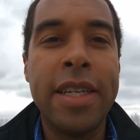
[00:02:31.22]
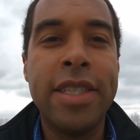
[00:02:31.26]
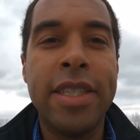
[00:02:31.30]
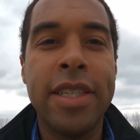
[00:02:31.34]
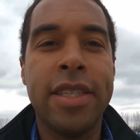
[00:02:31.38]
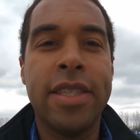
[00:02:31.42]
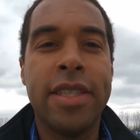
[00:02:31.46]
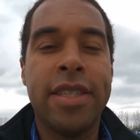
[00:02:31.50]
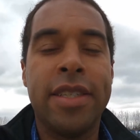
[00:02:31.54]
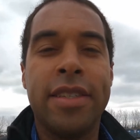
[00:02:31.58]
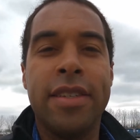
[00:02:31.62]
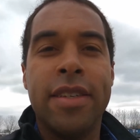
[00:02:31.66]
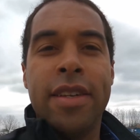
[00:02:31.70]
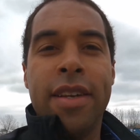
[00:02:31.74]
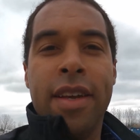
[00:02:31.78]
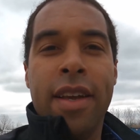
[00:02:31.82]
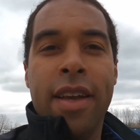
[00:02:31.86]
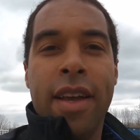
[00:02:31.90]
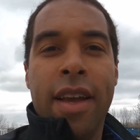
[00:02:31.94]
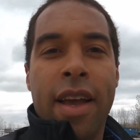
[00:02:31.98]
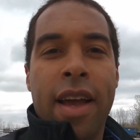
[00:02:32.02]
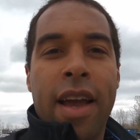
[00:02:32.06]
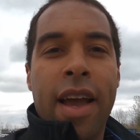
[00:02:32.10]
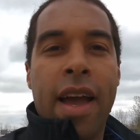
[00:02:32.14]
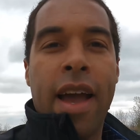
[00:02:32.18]
just,
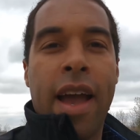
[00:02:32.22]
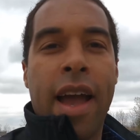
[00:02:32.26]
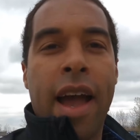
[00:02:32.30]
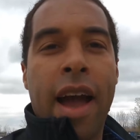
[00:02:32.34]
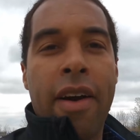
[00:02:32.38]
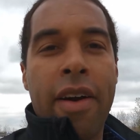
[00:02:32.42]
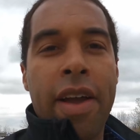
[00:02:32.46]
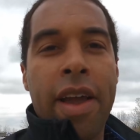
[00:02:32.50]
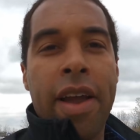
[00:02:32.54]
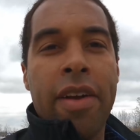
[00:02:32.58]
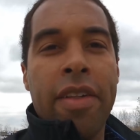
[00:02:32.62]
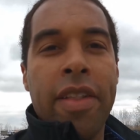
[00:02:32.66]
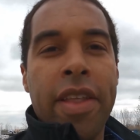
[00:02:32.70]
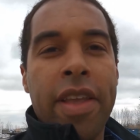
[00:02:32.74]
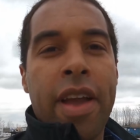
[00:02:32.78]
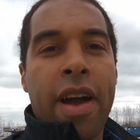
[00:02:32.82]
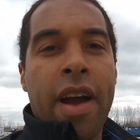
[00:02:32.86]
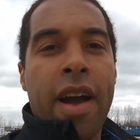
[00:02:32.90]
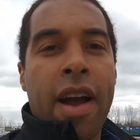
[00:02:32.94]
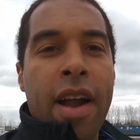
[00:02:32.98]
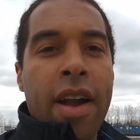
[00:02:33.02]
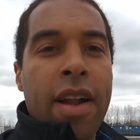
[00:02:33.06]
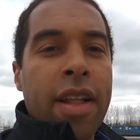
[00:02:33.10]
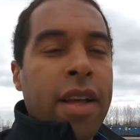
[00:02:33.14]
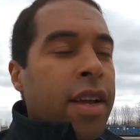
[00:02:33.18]
out here in the
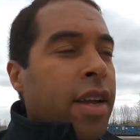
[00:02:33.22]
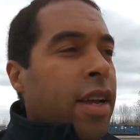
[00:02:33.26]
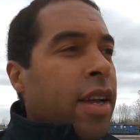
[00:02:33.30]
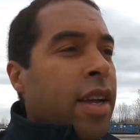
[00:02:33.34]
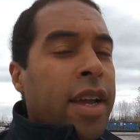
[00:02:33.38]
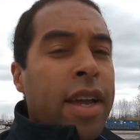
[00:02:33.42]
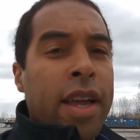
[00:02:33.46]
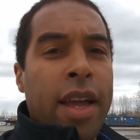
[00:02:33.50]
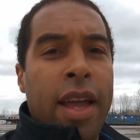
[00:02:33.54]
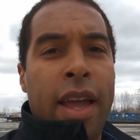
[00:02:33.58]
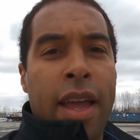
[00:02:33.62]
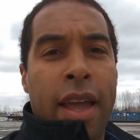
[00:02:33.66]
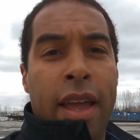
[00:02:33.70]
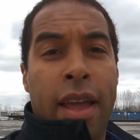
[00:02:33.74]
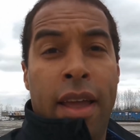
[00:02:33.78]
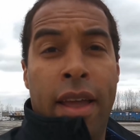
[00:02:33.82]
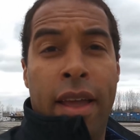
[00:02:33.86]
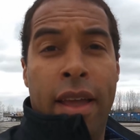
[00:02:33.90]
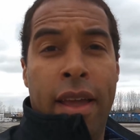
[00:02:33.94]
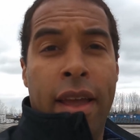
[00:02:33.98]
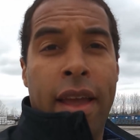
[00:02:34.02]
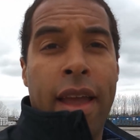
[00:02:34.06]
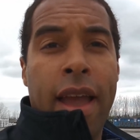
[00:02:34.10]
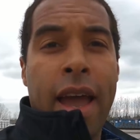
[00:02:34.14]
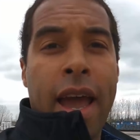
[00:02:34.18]
yard,
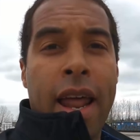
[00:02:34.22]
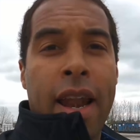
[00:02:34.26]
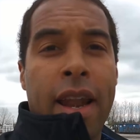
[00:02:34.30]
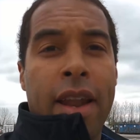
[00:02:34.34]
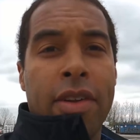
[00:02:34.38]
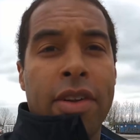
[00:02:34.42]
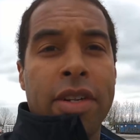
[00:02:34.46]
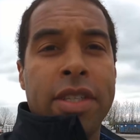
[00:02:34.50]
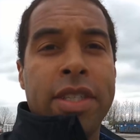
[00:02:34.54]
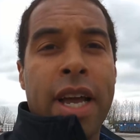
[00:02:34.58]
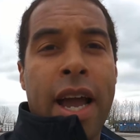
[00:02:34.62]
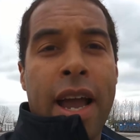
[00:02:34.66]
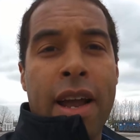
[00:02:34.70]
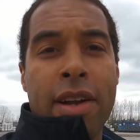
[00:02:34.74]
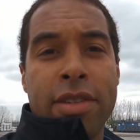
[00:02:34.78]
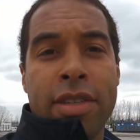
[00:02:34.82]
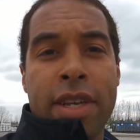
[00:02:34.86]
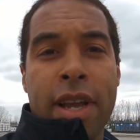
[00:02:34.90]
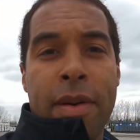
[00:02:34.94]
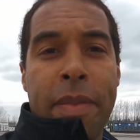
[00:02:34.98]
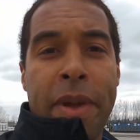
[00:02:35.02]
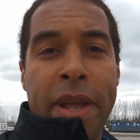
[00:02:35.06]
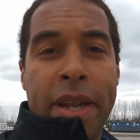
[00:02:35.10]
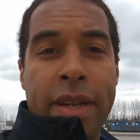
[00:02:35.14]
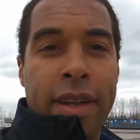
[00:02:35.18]
had a load of tires
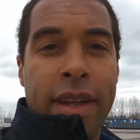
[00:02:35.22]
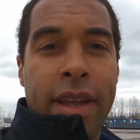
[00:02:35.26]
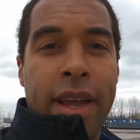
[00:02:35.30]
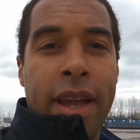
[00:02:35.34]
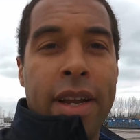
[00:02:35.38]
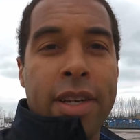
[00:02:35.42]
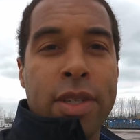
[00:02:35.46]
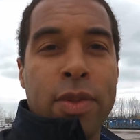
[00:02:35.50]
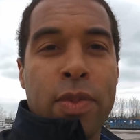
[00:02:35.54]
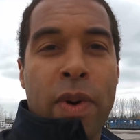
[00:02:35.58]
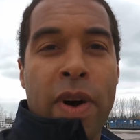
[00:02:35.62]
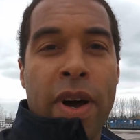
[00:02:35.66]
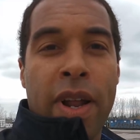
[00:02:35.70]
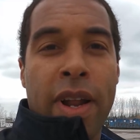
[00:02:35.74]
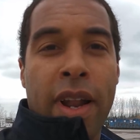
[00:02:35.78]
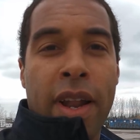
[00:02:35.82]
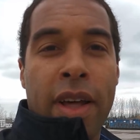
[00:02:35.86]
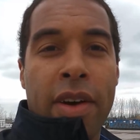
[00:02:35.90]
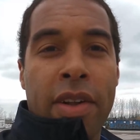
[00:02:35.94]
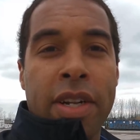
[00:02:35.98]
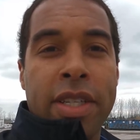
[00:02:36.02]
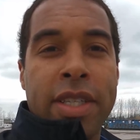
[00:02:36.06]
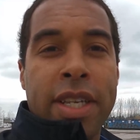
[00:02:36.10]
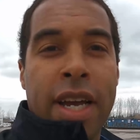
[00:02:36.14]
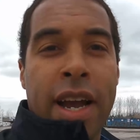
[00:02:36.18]
come in. Here's what a
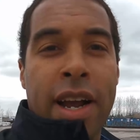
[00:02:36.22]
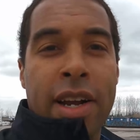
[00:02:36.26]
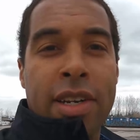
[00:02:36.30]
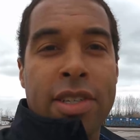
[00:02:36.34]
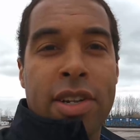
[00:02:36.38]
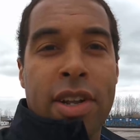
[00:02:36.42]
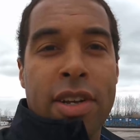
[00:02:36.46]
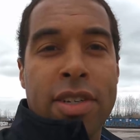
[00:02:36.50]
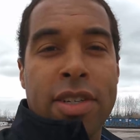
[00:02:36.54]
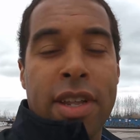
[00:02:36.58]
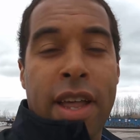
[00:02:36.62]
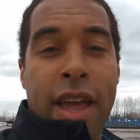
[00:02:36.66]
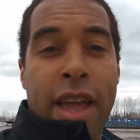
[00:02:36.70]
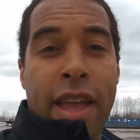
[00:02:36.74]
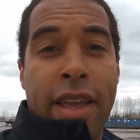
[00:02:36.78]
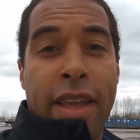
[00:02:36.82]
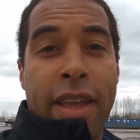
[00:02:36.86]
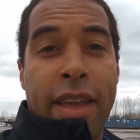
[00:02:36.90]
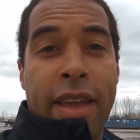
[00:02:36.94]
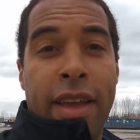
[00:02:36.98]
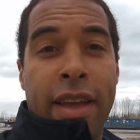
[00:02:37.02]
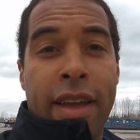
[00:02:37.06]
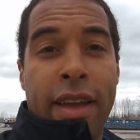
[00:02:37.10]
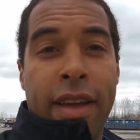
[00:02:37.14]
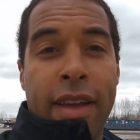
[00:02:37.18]
load of tires looks like.
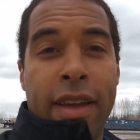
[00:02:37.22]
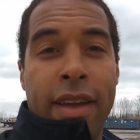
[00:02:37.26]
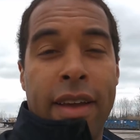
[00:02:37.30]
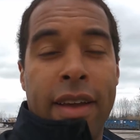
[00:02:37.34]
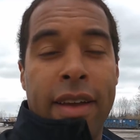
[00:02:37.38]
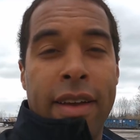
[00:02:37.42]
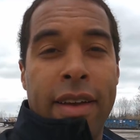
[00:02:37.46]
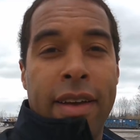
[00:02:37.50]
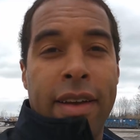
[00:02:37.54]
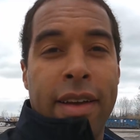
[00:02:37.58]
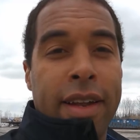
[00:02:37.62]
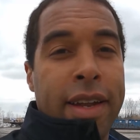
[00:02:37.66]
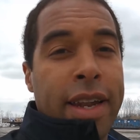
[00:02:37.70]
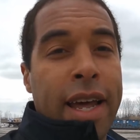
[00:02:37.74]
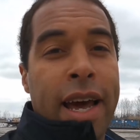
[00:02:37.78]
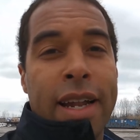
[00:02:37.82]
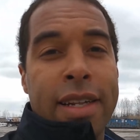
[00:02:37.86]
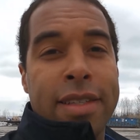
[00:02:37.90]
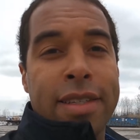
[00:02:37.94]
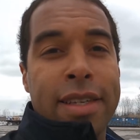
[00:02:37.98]
Not a